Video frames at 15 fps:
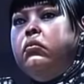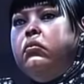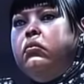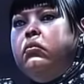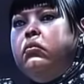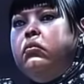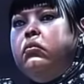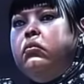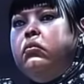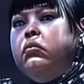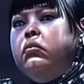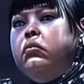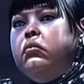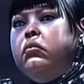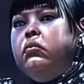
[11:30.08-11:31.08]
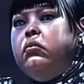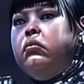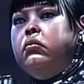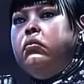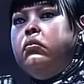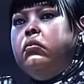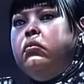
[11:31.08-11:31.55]

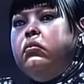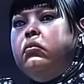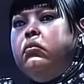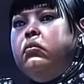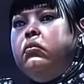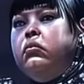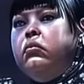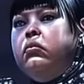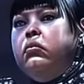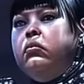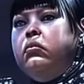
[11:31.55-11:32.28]
[no speech]